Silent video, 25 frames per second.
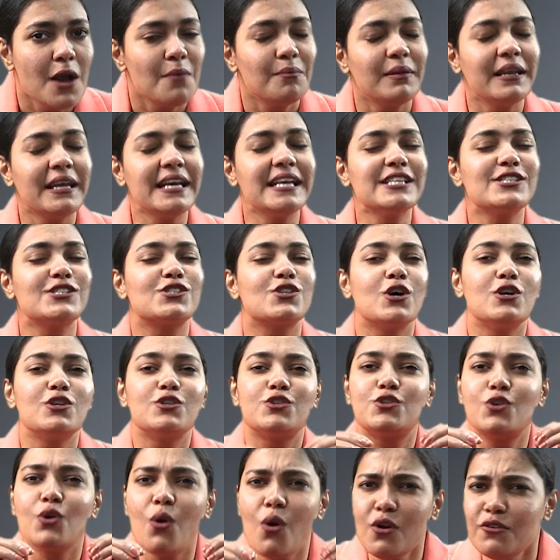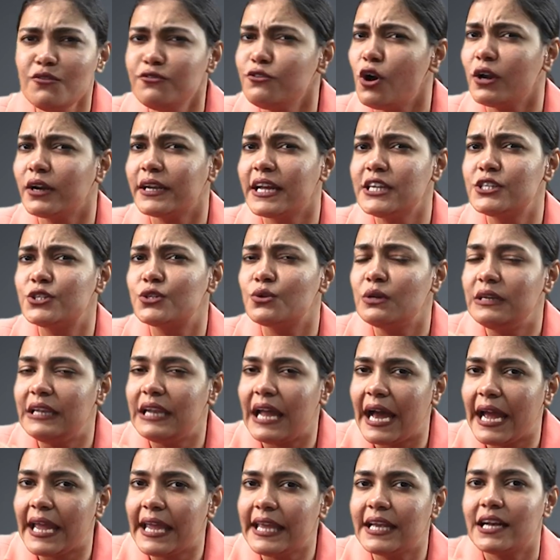please don't forget to
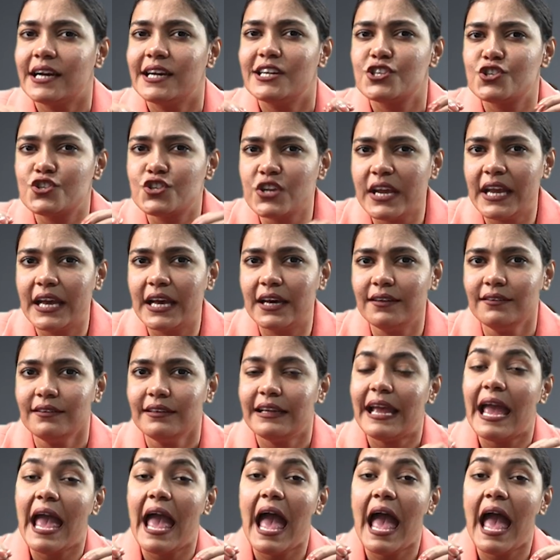like, share,